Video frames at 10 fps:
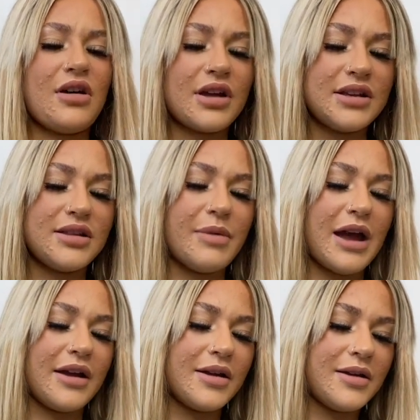can't get into the
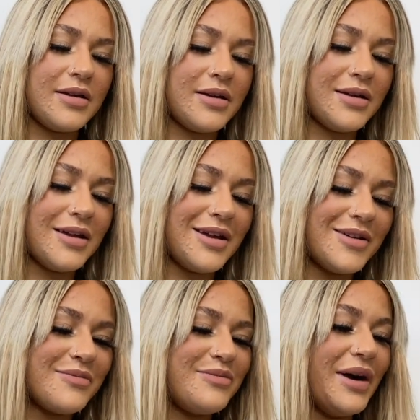bag.
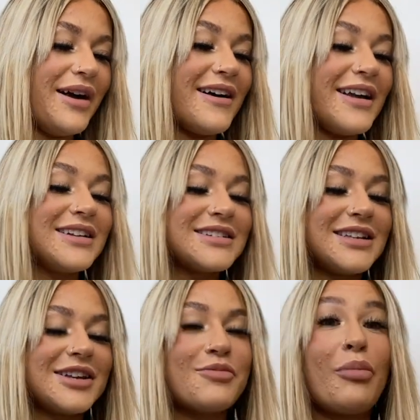But it's
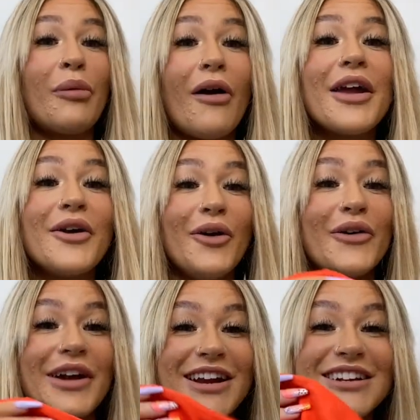this bright
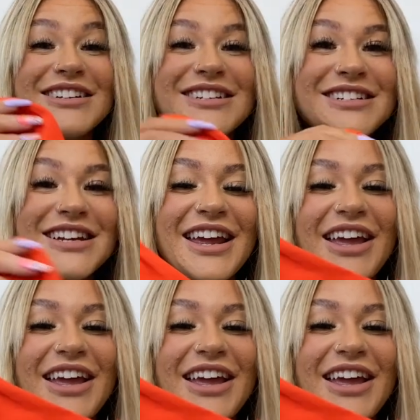orange